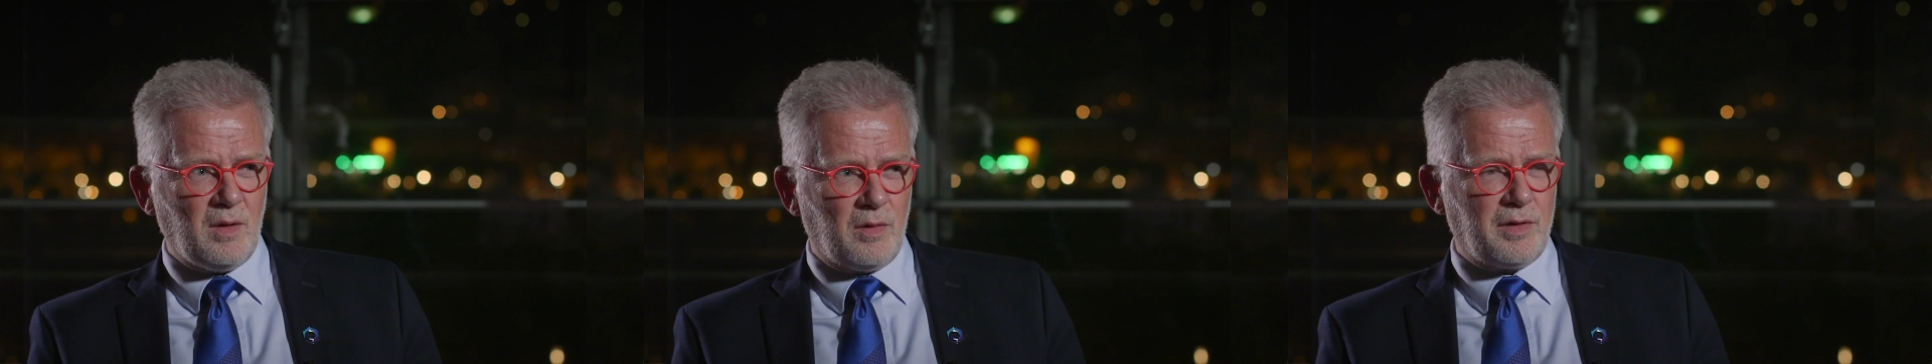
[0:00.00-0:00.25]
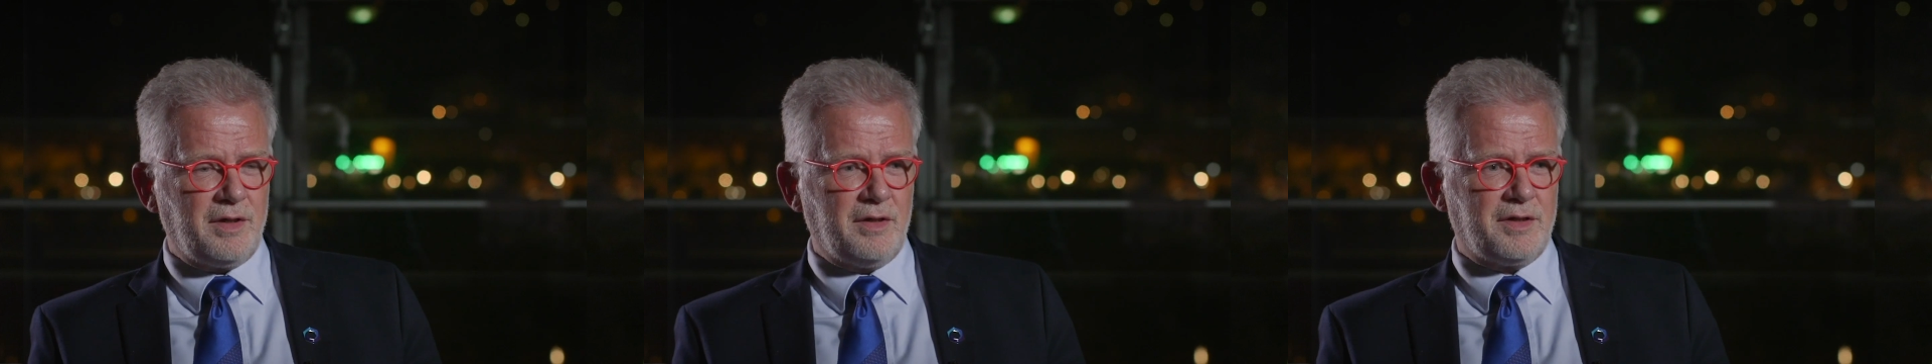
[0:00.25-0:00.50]

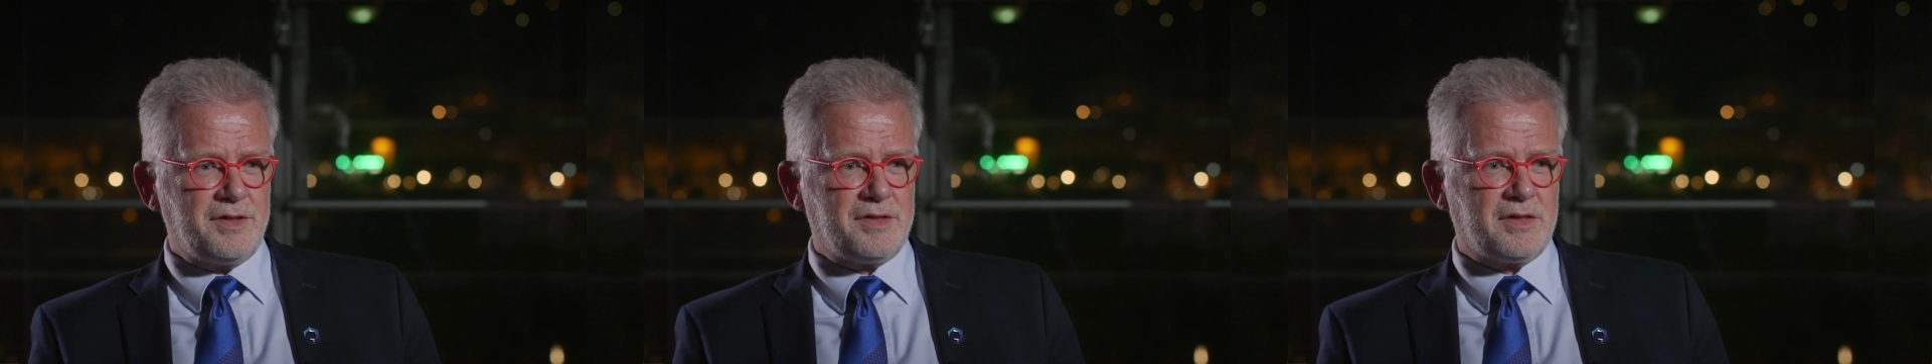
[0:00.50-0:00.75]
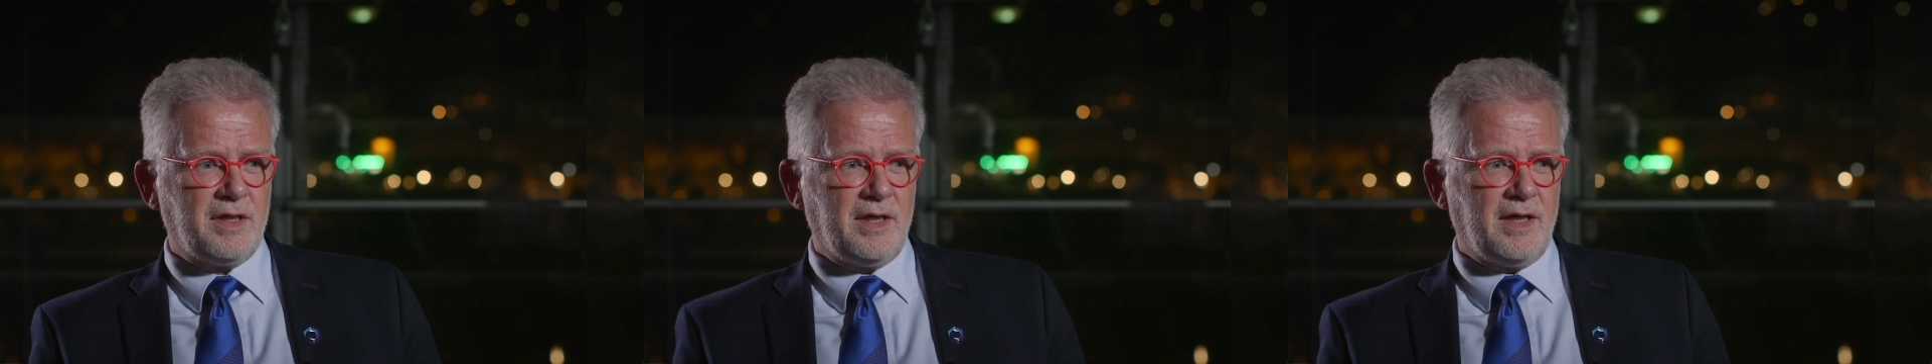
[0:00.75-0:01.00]

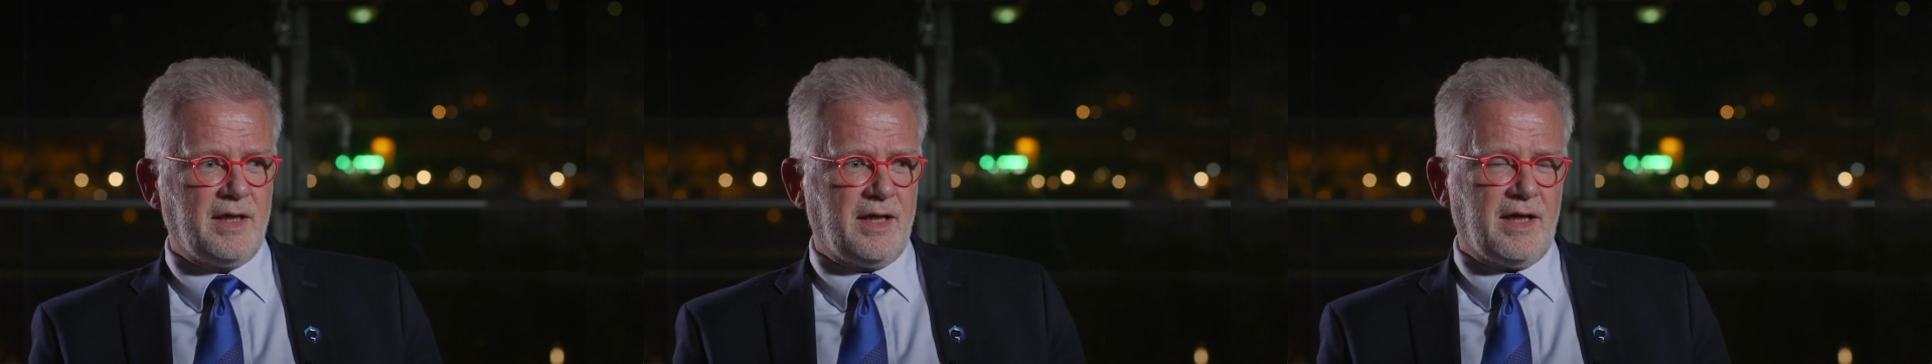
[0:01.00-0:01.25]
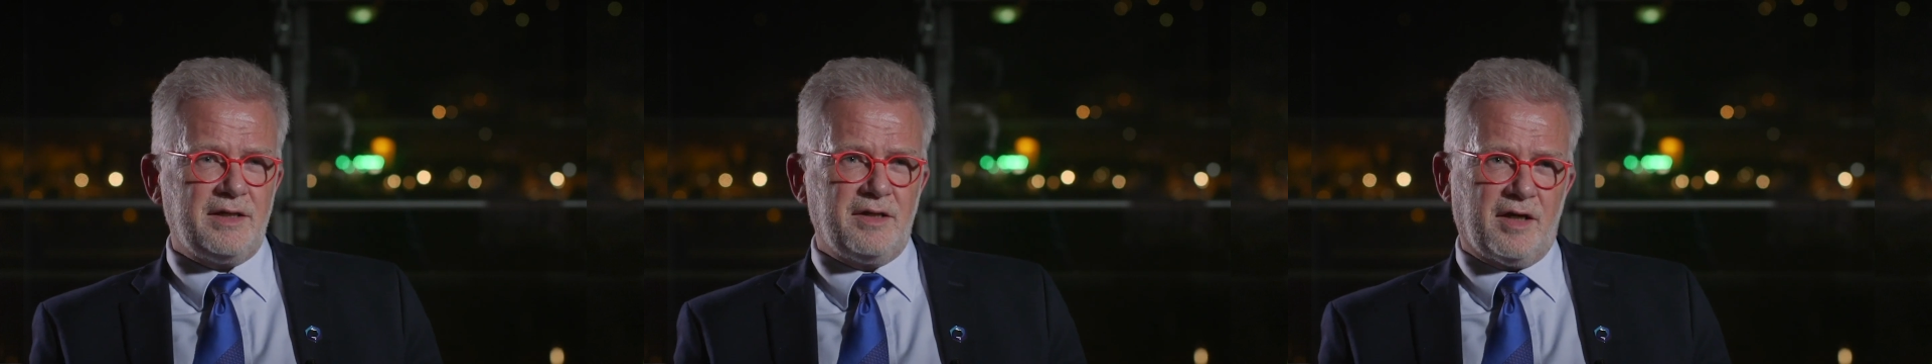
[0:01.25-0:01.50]
organized
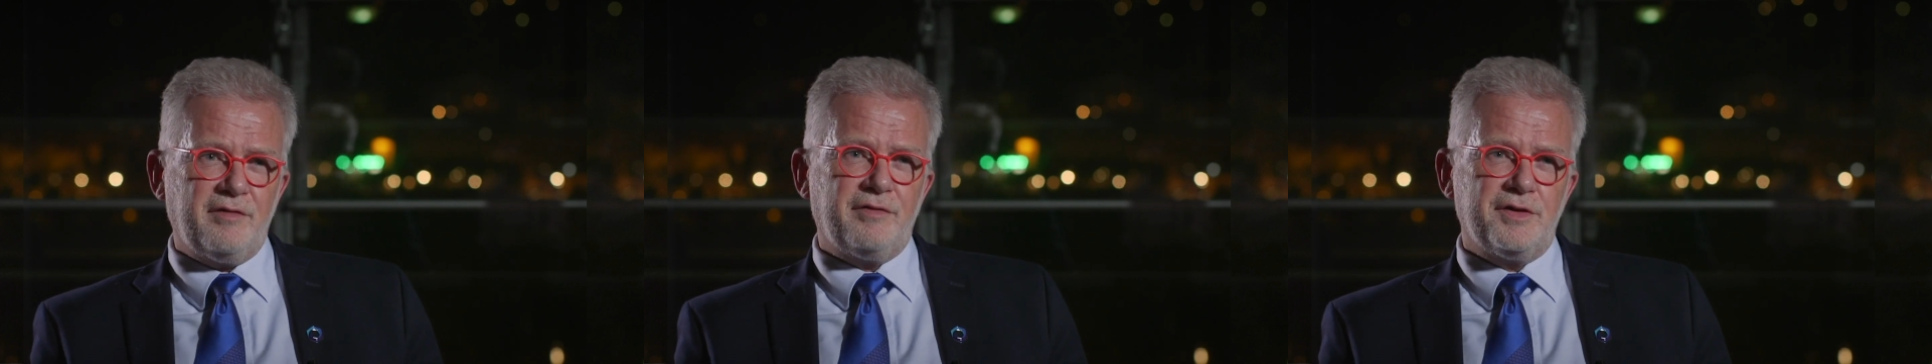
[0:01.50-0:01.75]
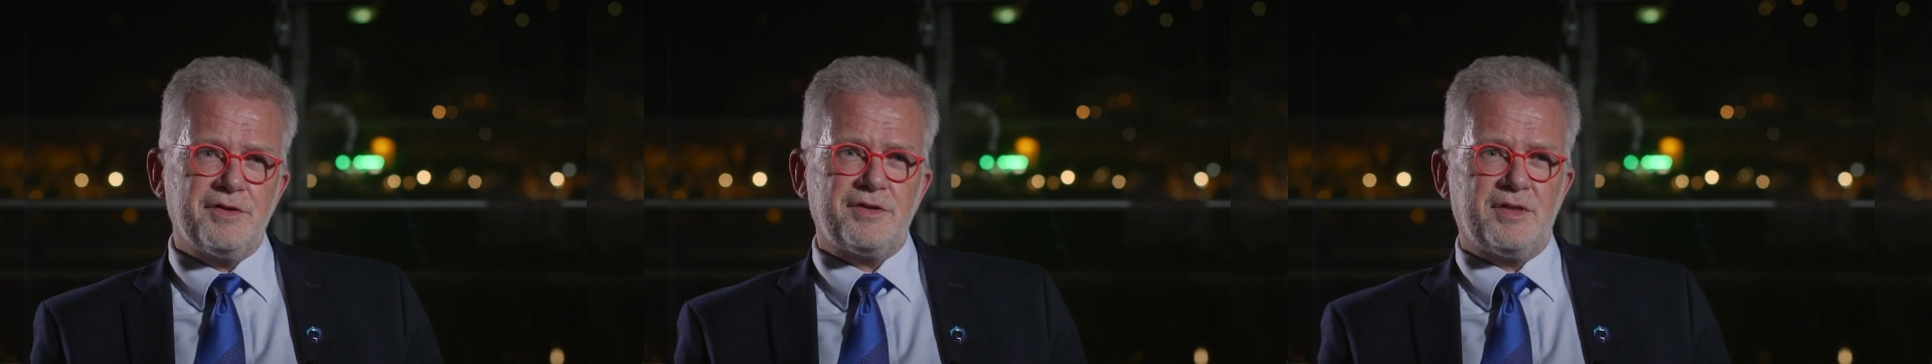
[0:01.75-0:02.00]
and
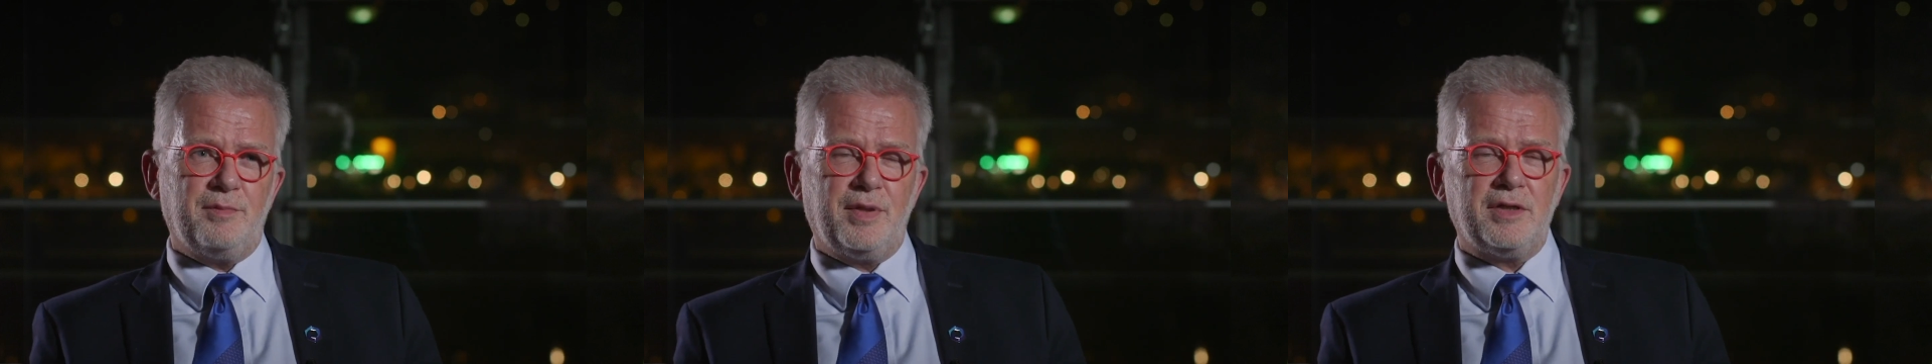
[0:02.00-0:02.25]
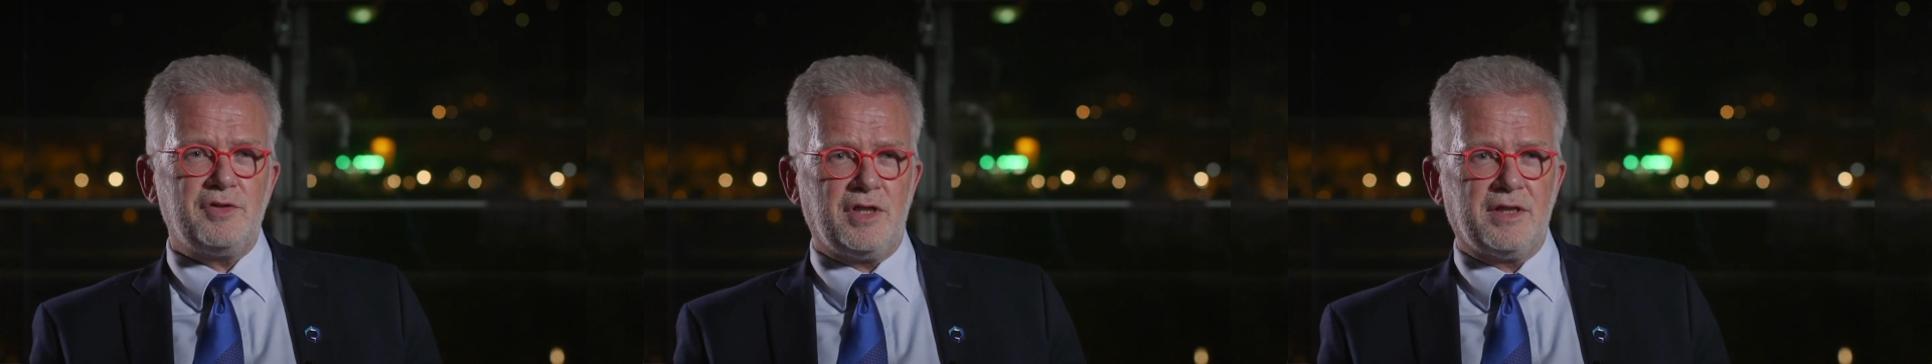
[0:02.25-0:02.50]
diverse
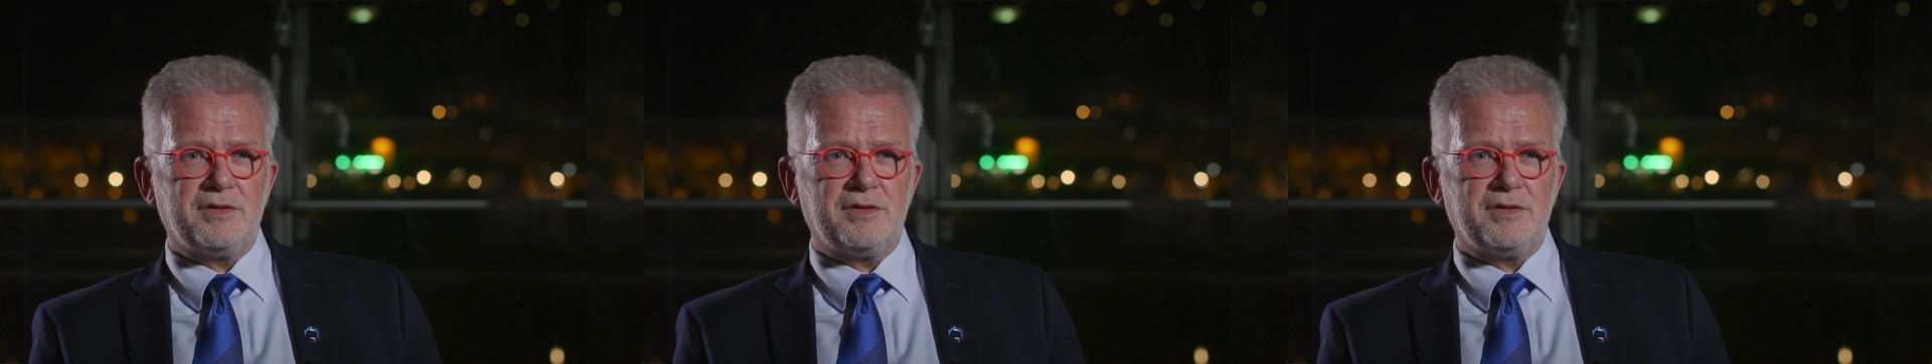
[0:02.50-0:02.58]
symposia.